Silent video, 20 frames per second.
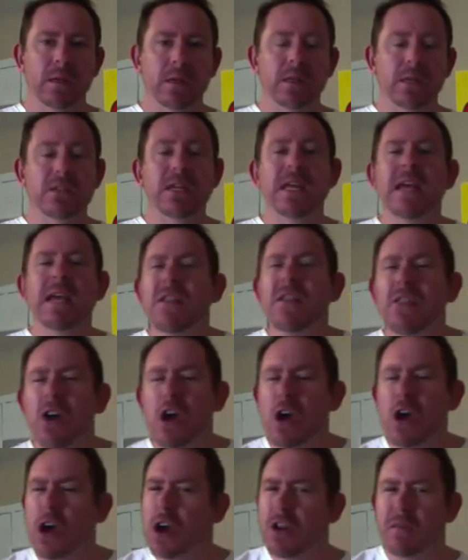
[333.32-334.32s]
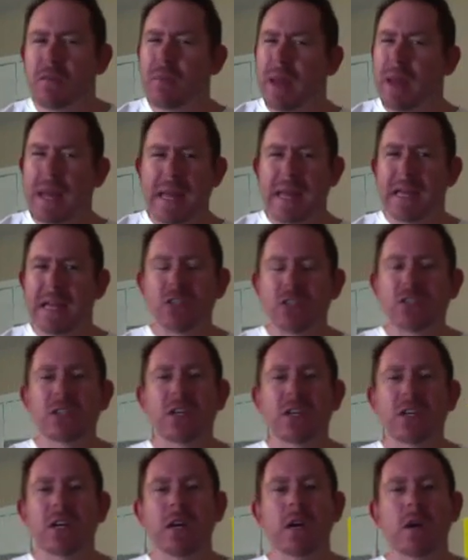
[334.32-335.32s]
You see, the herd of
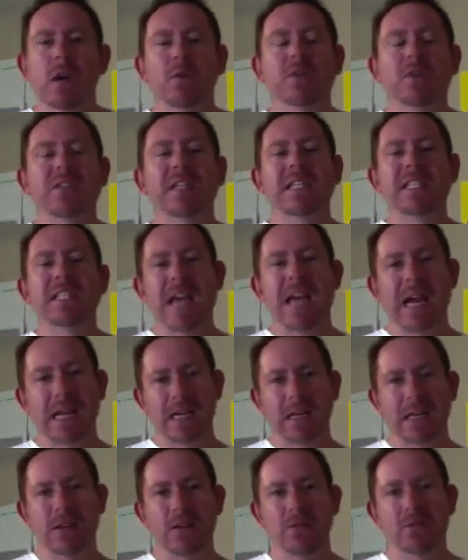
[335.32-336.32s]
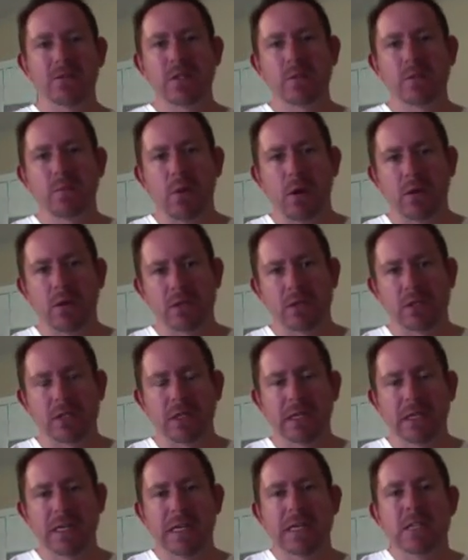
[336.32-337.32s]
pigs was exactly the response.